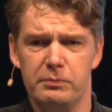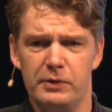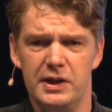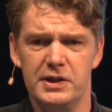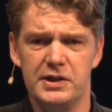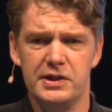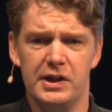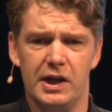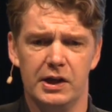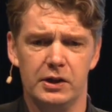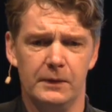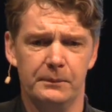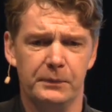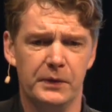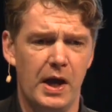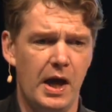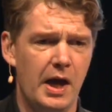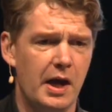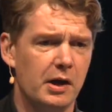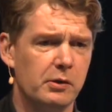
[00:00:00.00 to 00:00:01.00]
in a brain scanner
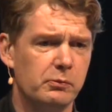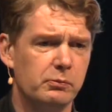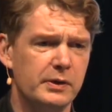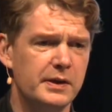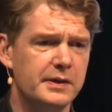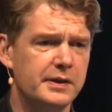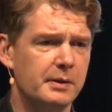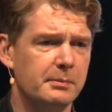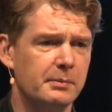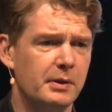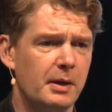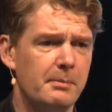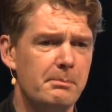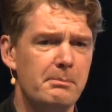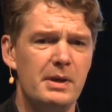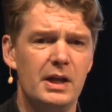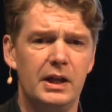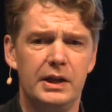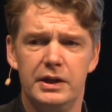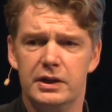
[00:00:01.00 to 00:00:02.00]
and read them
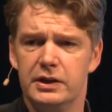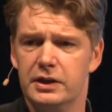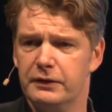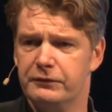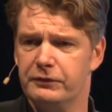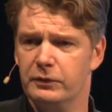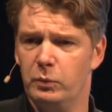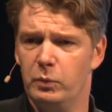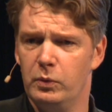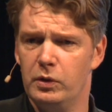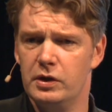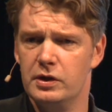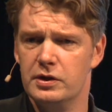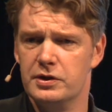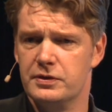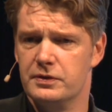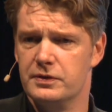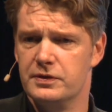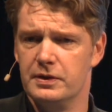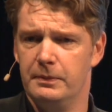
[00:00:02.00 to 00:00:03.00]
1,000,000 different
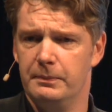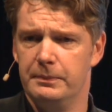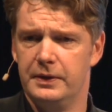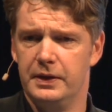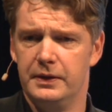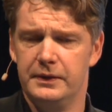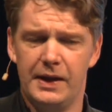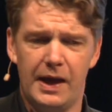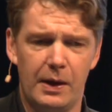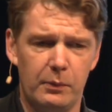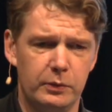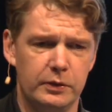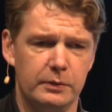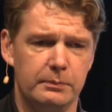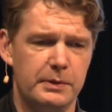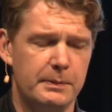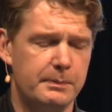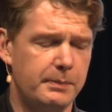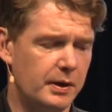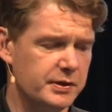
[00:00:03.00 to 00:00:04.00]
words or something. That
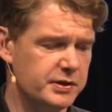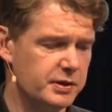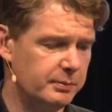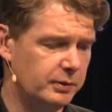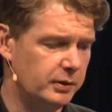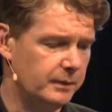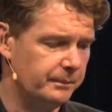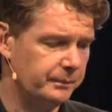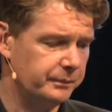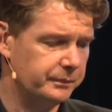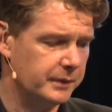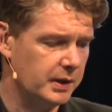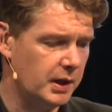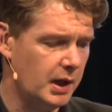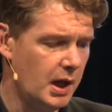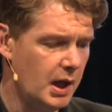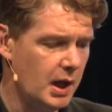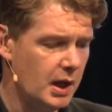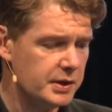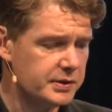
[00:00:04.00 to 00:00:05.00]
wouldn't be possible.
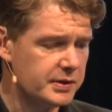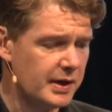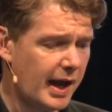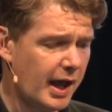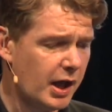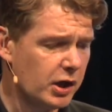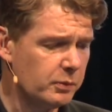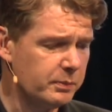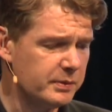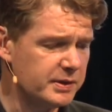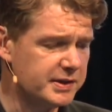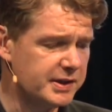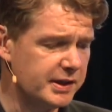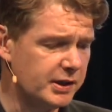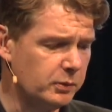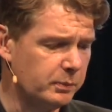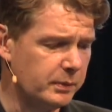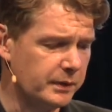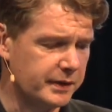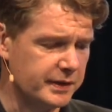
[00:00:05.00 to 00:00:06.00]
So how can we
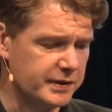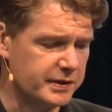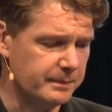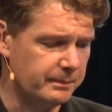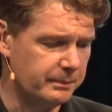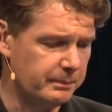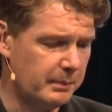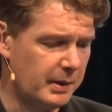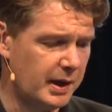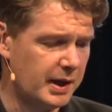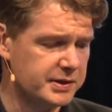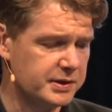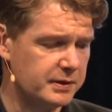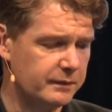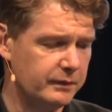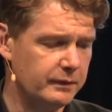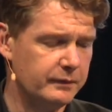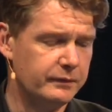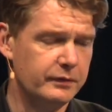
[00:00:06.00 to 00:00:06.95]
deal with this massive